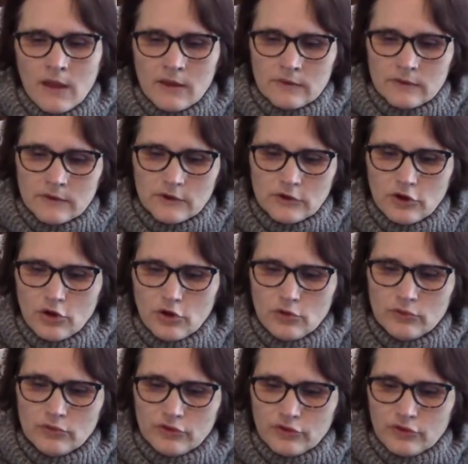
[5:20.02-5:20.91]
The
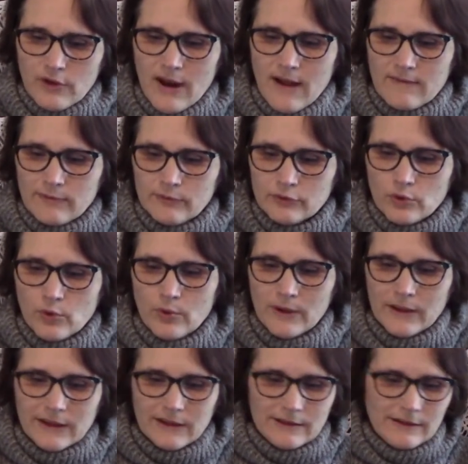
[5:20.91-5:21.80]
news traveled
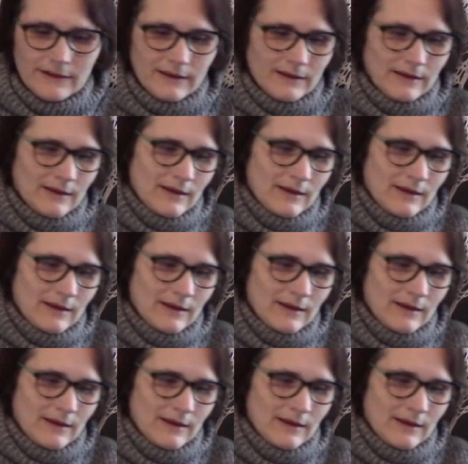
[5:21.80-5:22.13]
quickly,